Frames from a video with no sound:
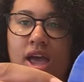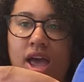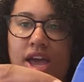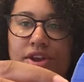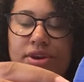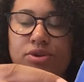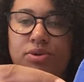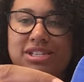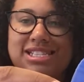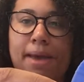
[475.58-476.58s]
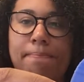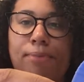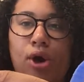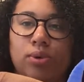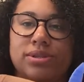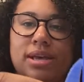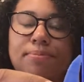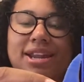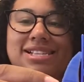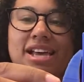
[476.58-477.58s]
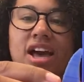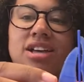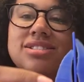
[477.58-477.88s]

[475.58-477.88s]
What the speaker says: one? I know you want to say a boat, but it's a